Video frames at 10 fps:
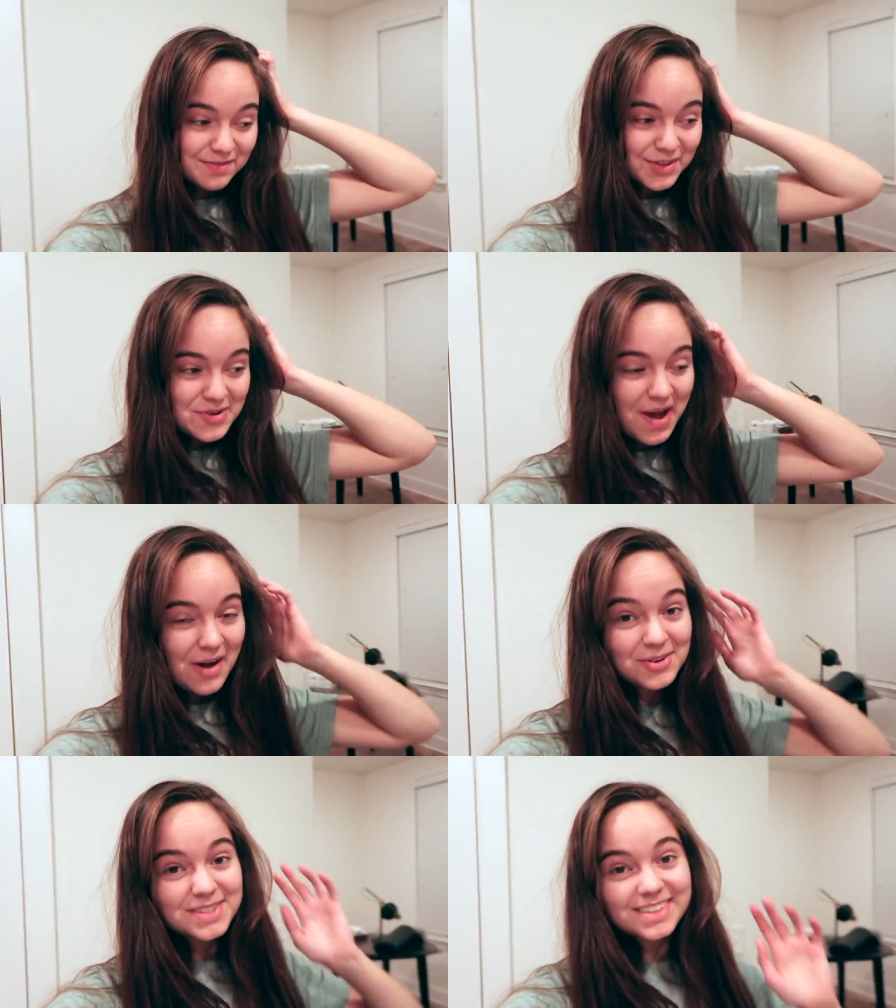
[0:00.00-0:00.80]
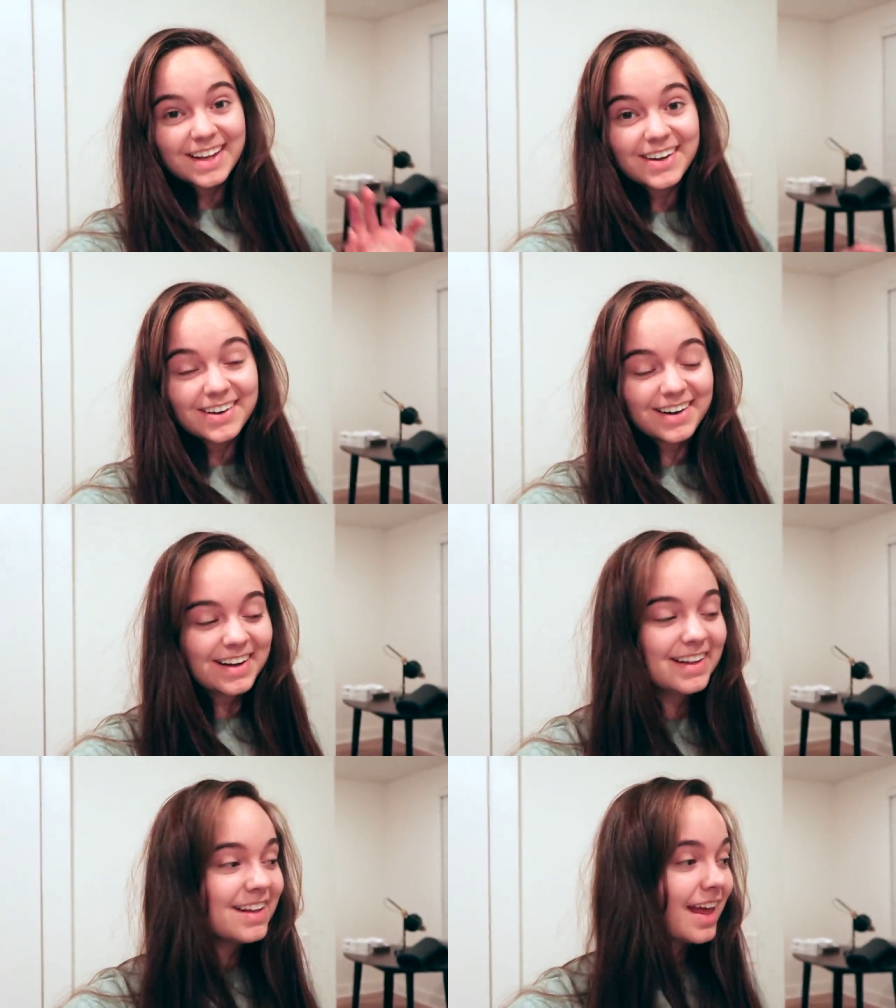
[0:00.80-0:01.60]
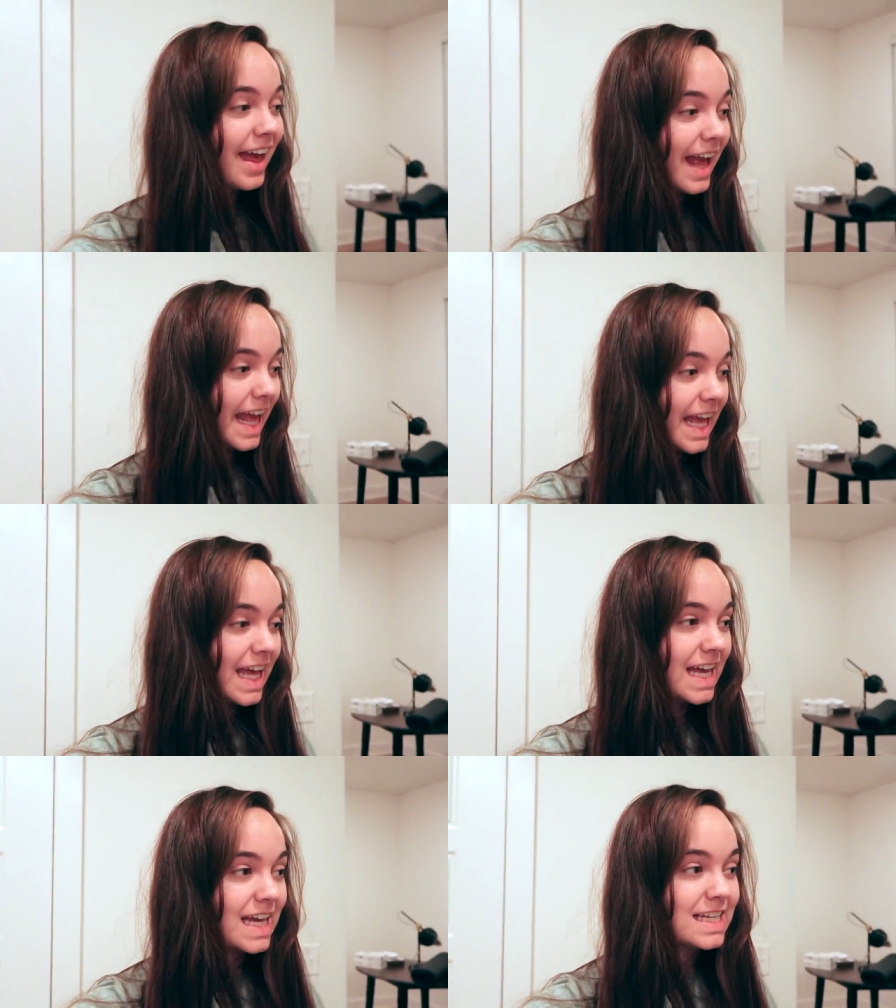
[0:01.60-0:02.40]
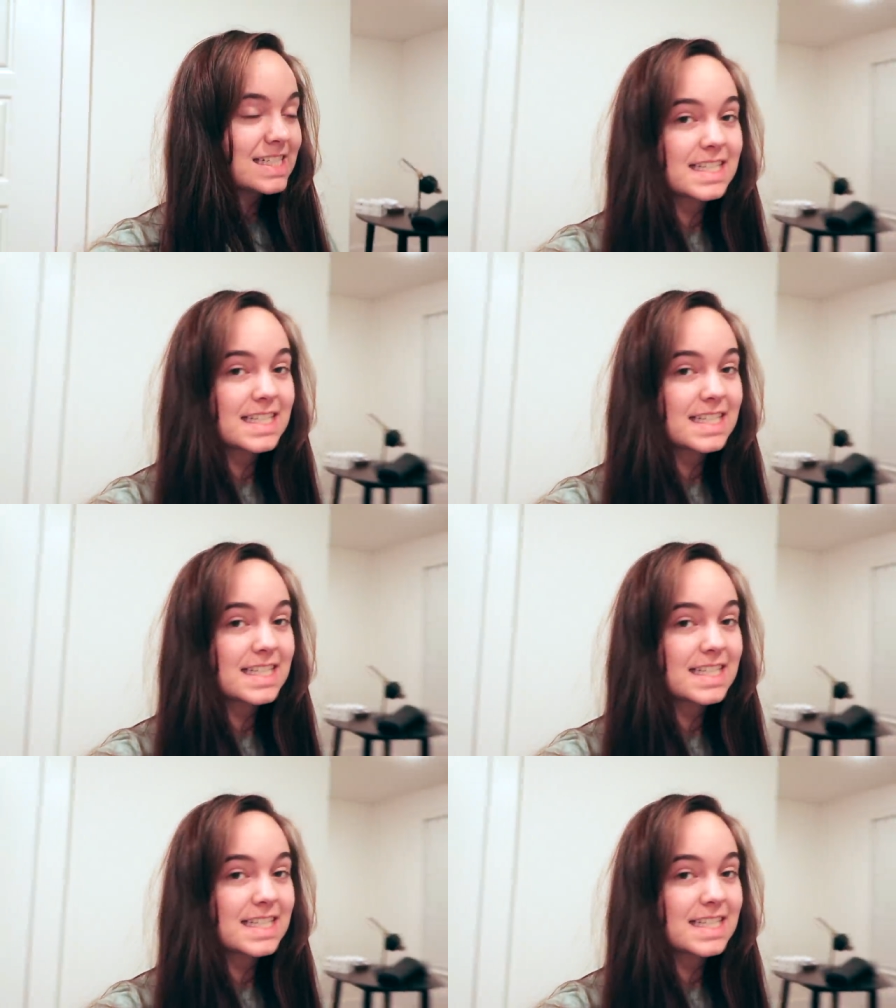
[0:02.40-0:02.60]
few hours later, and